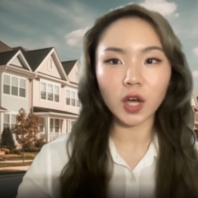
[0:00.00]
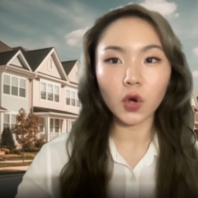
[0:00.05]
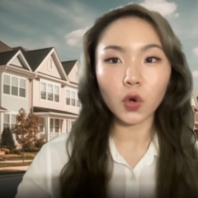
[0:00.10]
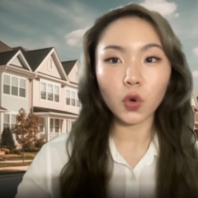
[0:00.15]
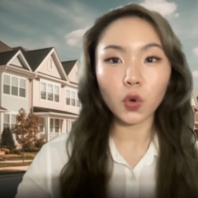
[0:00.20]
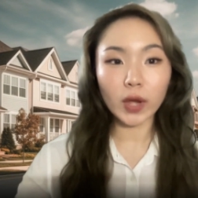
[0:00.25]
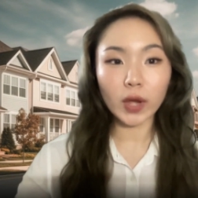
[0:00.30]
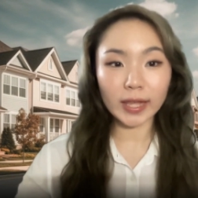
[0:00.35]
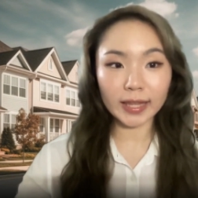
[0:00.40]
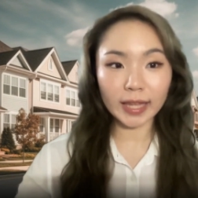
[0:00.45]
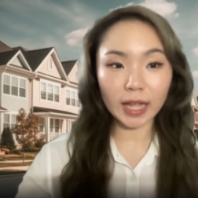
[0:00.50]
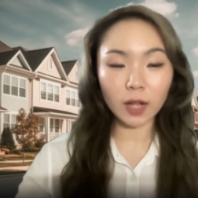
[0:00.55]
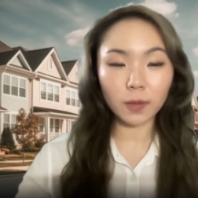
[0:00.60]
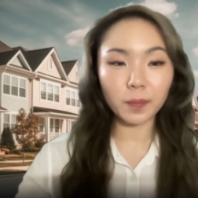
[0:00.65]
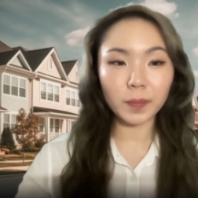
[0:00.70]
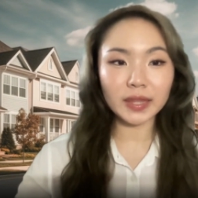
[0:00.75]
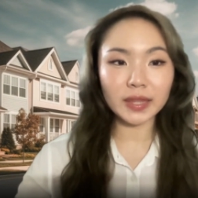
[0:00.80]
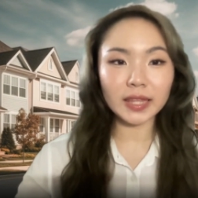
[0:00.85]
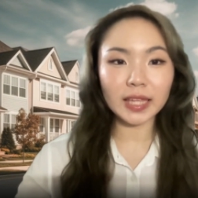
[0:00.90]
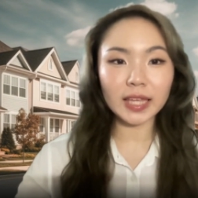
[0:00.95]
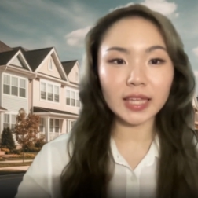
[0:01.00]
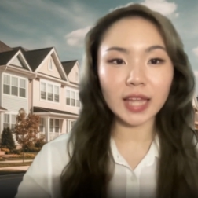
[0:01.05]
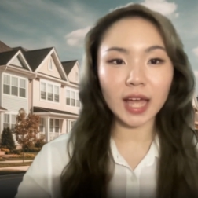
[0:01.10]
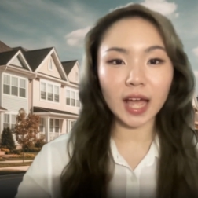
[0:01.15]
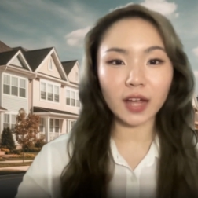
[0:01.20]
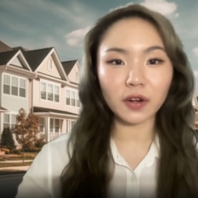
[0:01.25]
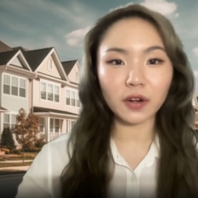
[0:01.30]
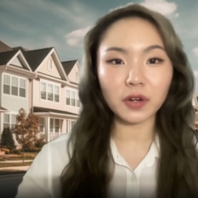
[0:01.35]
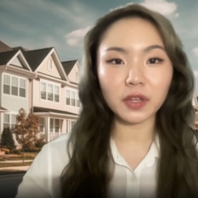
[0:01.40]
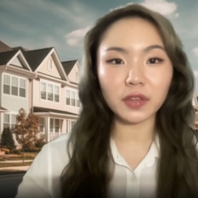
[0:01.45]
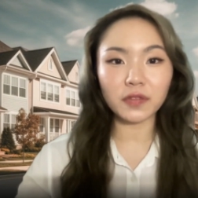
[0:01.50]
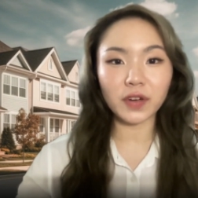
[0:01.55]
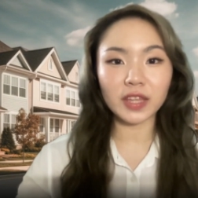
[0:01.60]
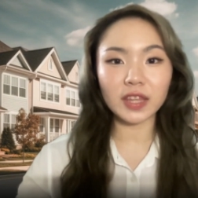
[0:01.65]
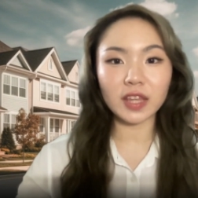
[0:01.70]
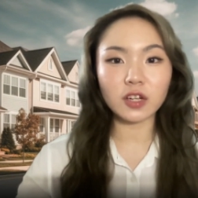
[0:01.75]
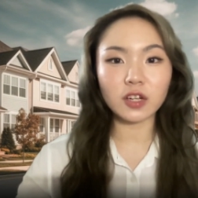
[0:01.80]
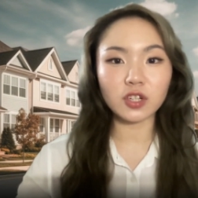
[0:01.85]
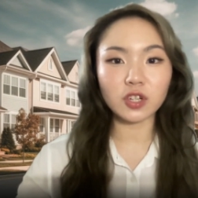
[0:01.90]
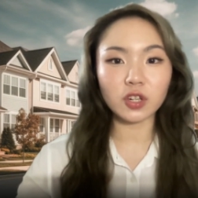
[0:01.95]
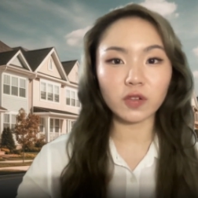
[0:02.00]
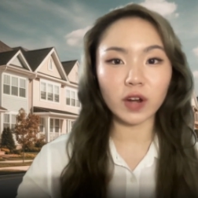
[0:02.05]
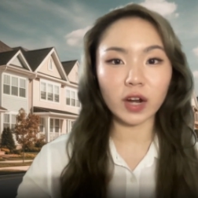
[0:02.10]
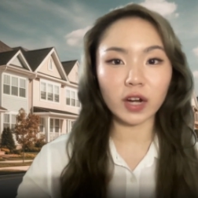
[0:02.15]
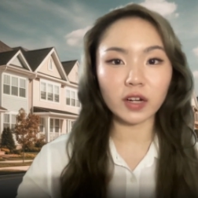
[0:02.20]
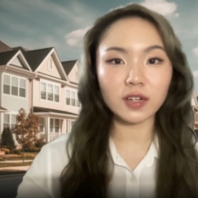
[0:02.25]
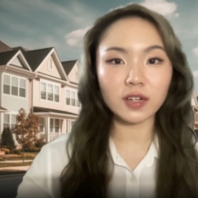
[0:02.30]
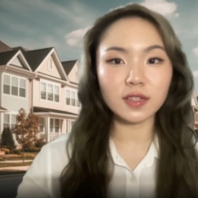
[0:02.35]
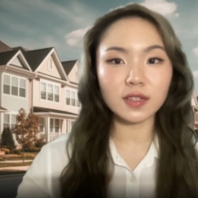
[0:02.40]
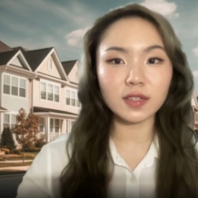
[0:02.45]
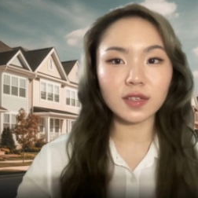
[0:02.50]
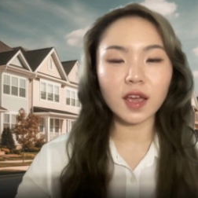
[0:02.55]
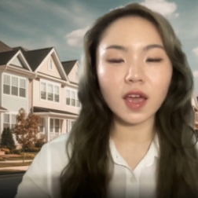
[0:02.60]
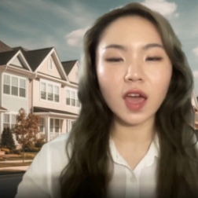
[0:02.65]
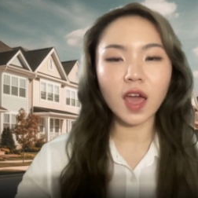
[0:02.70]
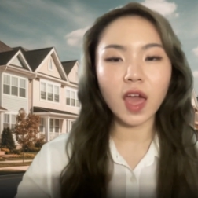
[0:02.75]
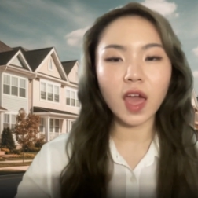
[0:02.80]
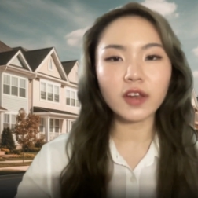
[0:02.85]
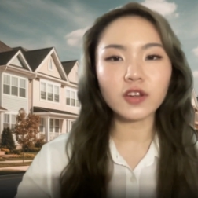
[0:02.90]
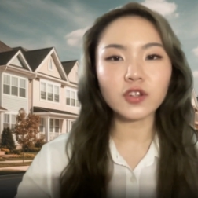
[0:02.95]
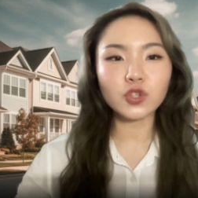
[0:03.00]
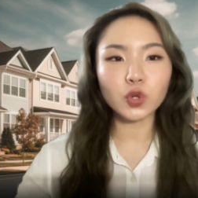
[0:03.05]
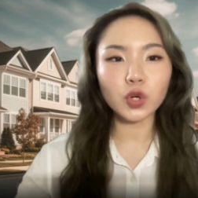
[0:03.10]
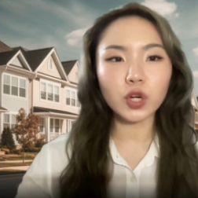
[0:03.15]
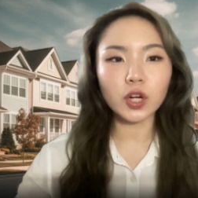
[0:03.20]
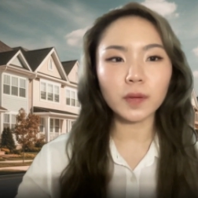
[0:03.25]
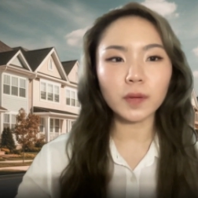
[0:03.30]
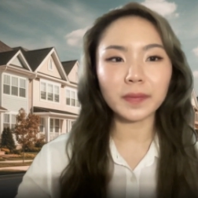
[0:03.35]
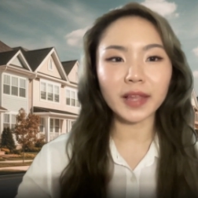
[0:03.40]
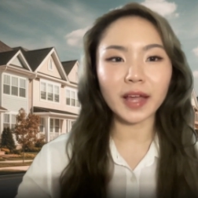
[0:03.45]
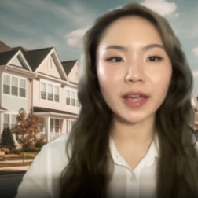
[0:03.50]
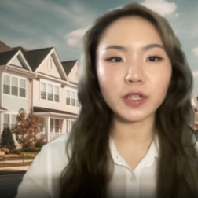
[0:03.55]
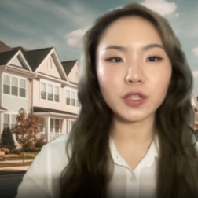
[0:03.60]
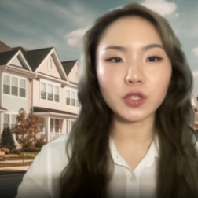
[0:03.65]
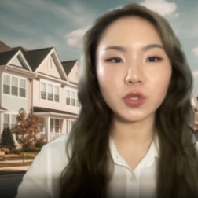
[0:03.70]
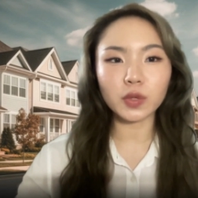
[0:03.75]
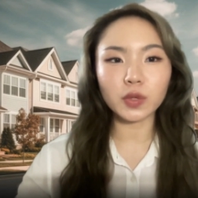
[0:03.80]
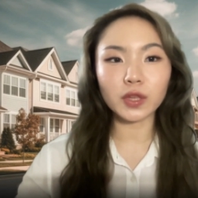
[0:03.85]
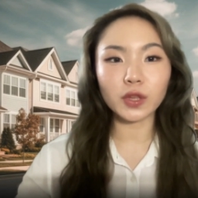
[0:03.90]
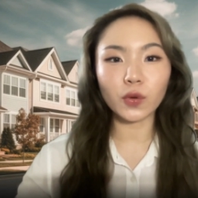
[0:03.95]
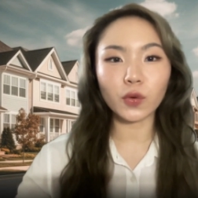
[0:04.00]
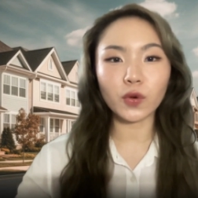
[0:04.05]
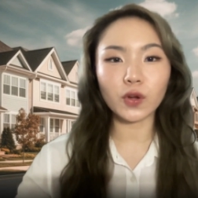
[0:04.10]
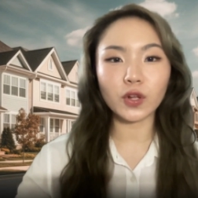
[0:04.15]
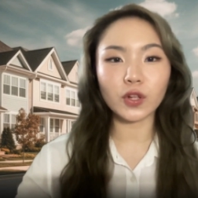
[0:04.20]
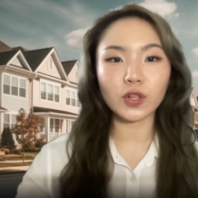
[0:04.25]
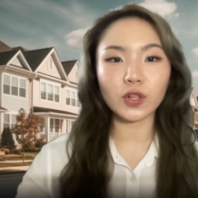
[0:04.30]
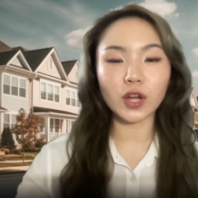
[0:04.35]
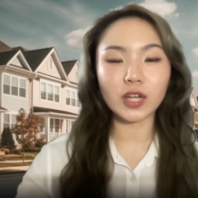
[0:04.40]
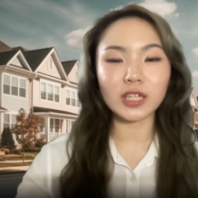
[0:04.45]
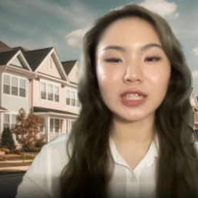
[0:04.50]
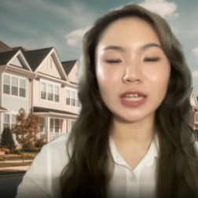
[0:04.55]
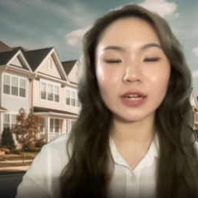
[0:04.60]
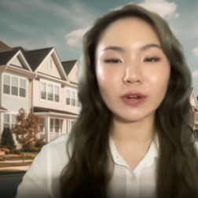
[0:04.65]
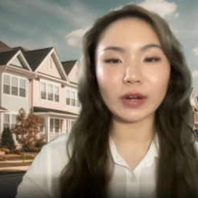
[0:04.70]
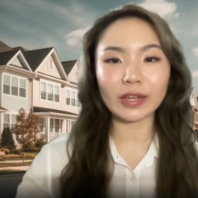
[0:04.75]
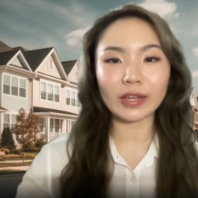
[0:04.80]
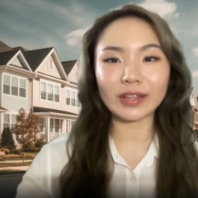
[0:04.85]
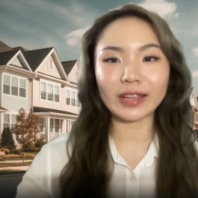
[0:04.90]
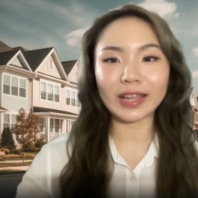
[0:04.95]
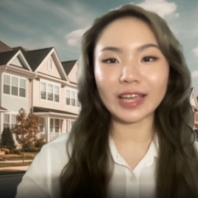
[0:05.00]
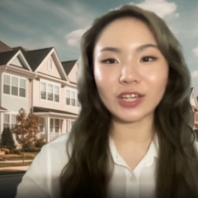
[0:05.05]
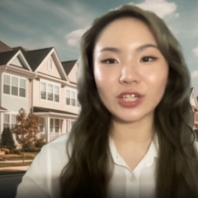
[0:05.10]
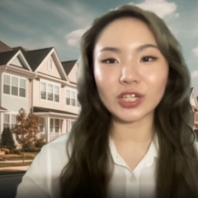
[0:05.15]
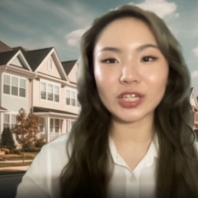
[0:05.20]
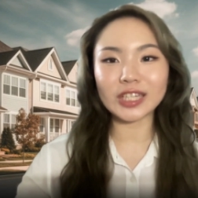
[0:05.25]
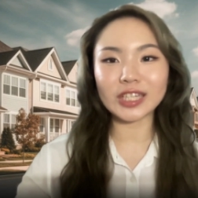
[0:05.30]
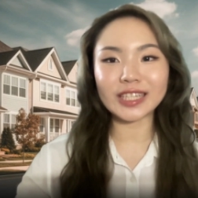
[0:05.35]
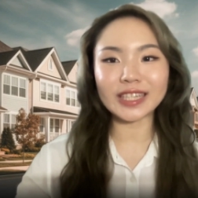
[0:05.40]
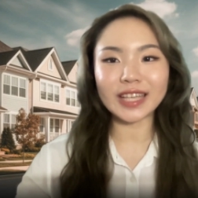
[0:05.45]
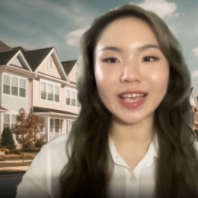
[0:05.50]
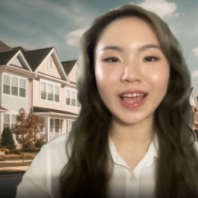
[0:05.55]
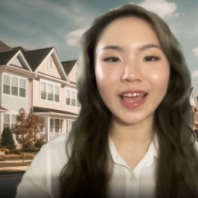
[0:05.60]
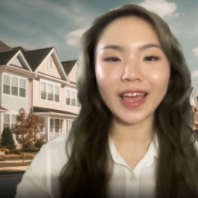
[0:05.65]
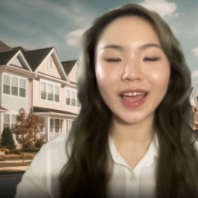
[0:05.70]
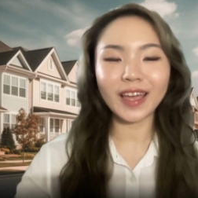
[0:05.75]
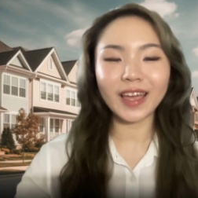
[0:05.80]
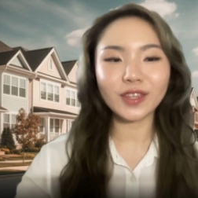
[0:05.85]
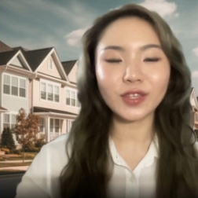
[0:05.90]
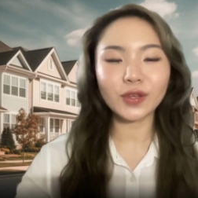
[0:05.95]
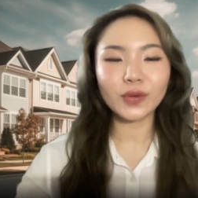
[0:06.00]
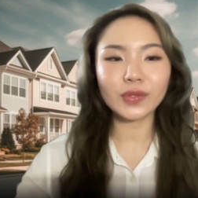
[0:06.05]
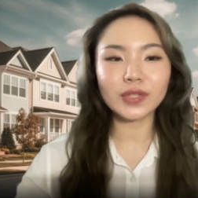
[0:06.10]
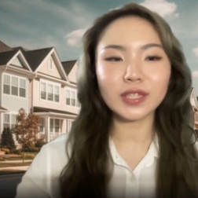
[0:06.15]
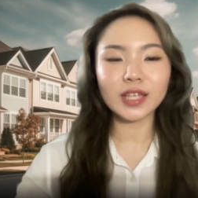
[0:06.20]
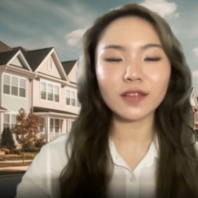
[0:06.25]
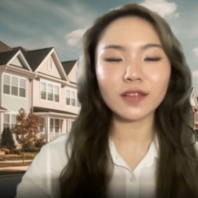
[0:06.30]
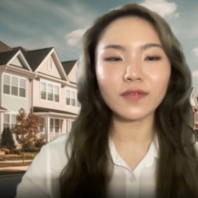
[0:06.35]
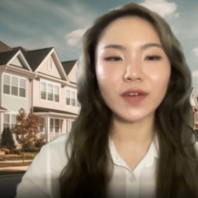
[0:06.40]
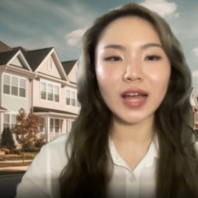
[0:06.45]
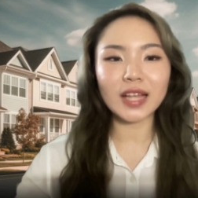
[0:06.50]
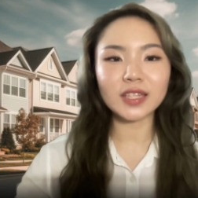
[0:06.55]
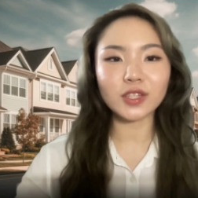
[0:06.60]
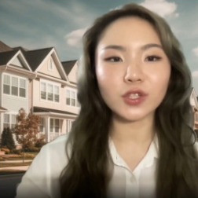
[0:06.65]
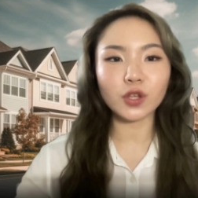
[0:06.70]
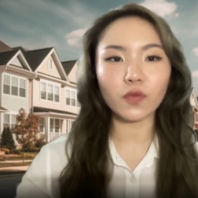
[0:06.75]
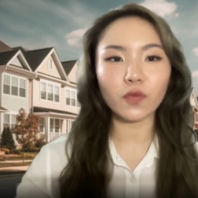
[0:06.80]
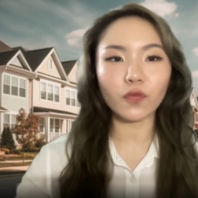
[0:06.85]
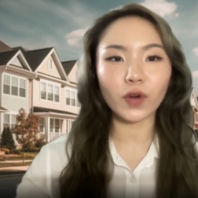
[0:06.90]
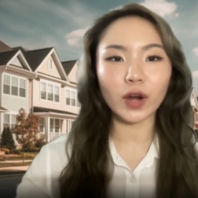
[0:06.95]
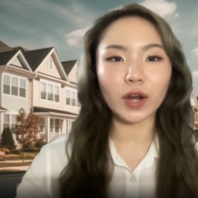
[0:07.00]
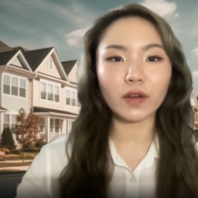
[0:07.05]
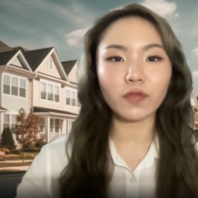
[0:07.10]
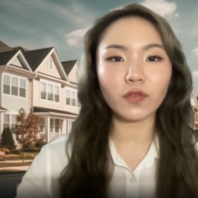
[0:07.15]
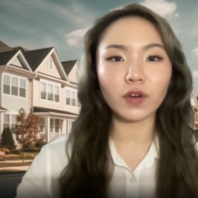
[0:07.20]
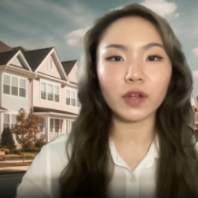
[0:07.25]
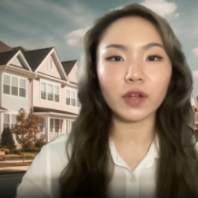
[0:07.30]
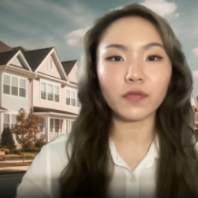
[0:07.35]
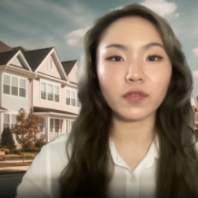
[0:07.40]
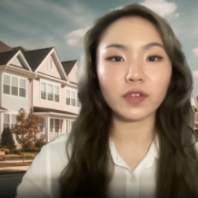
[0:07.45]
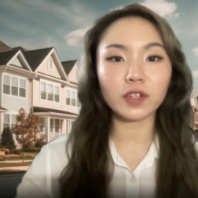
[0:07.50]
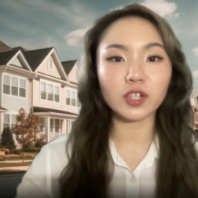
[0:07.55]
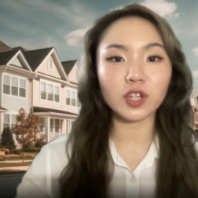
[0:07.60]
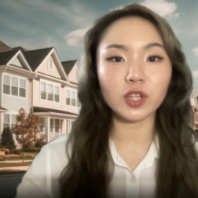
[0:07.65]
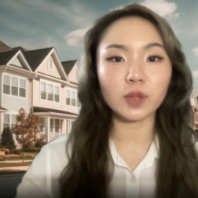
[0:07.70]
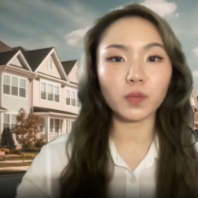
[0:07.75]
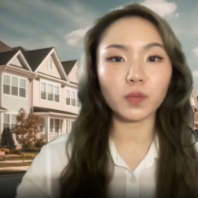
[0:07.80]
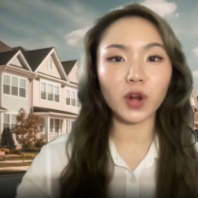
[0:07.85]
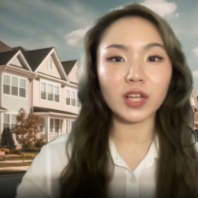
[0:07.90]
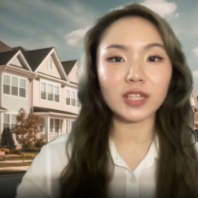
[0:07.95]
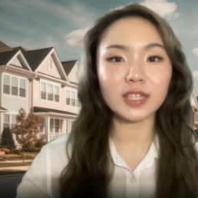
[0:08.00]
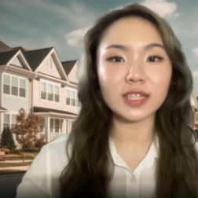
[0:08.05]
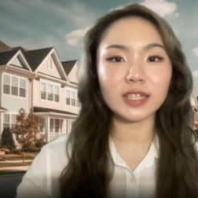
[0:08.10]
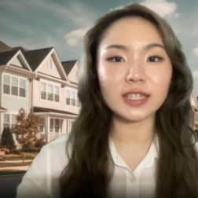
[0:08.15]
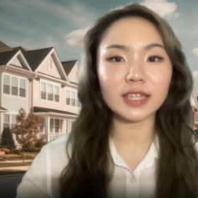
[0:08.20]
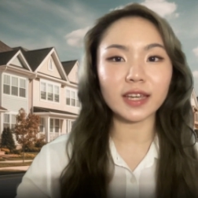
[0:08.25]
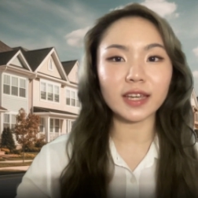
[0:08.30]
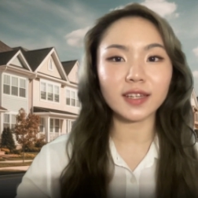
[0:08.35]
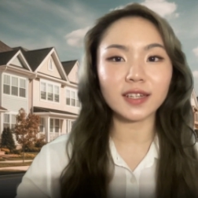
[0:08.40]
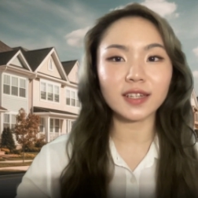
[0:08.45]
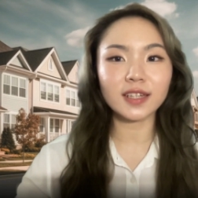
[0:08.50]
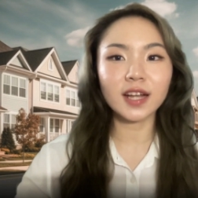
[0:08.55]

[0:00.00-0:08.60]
who can help maintain accurate financial records, ensure compliance with local laws and regulations, and use advanced software for efficient processing.